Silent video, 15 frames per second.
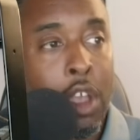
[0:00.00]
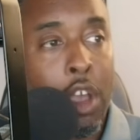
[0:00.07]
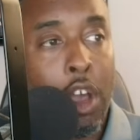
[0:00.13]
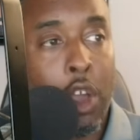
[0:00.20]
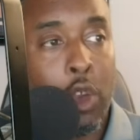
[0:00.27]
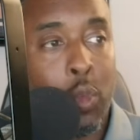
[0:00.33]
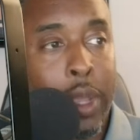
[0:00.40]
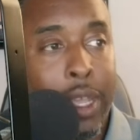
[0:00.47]

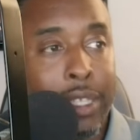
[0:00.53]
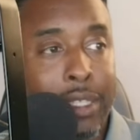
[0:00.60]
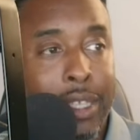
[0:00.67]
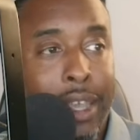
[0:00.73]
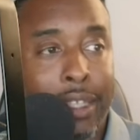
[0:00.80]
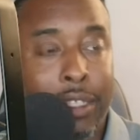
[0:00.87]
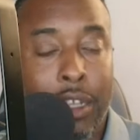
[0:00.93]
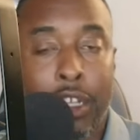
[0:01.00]
on
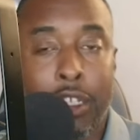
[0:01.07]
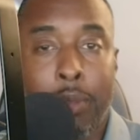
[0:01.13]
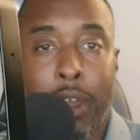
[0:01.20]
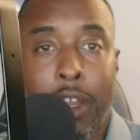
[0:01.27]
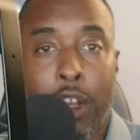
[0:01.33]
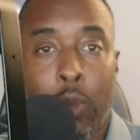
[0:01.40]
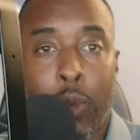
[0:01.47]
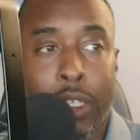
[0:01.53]
Wednesday. I talked
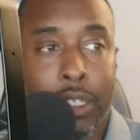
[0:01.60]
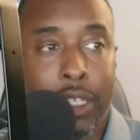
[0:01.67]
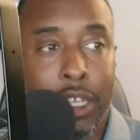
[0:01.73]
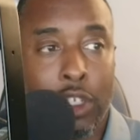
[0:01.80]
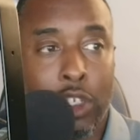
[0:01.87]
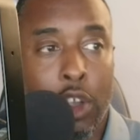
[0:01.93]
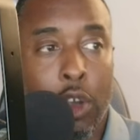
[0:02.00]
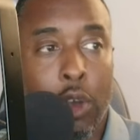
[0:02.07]
about it on
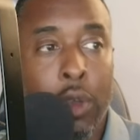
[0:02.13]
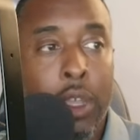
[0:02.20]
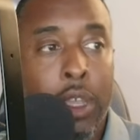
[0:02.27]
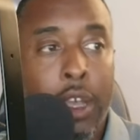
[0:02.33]
Wednesday's show.